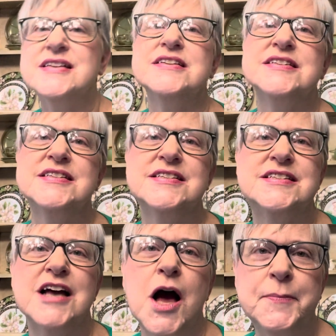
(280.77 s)

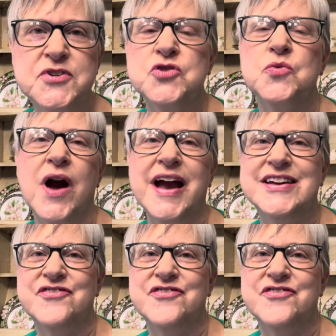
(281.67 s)
Stop trying to